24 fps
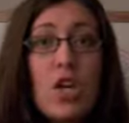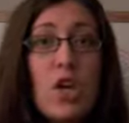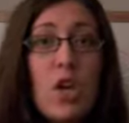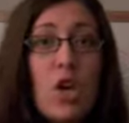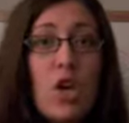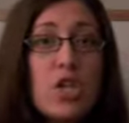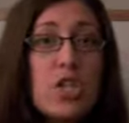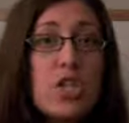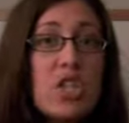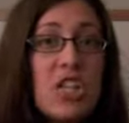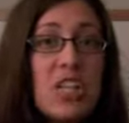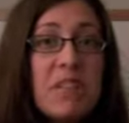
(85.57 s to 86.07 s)

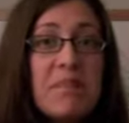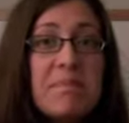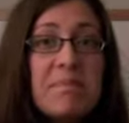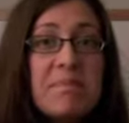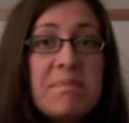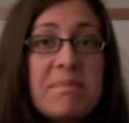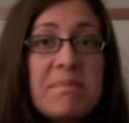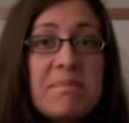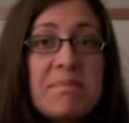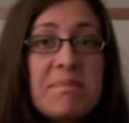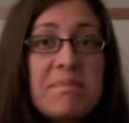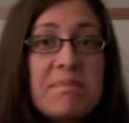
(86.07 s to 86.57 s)
nausea
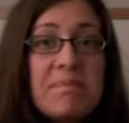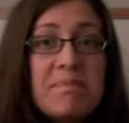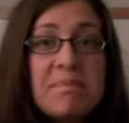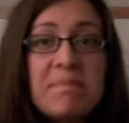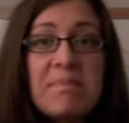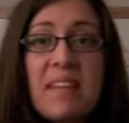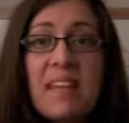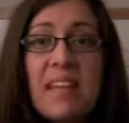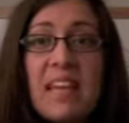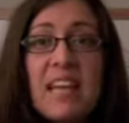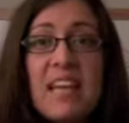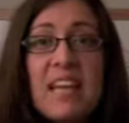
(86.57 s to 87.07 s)

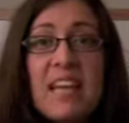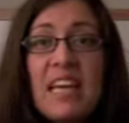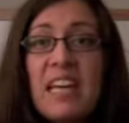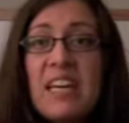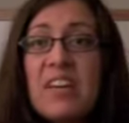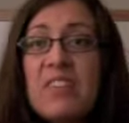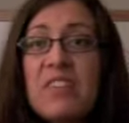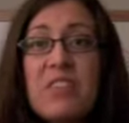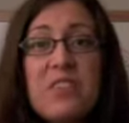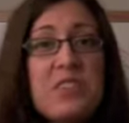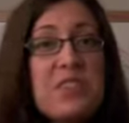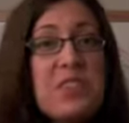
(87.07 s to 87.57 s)

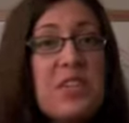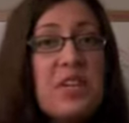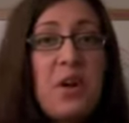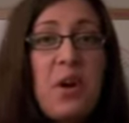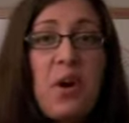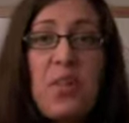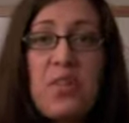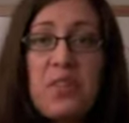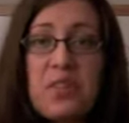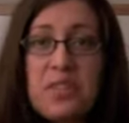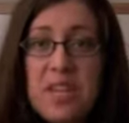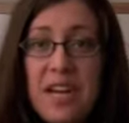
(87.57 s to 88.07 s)
feel sick
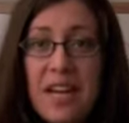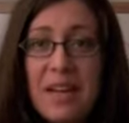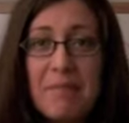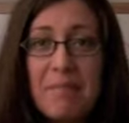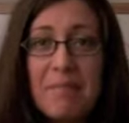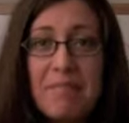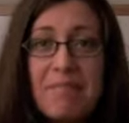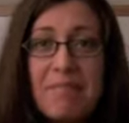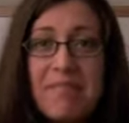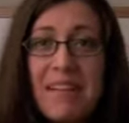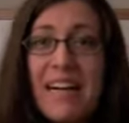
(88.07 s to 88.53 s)
all the time.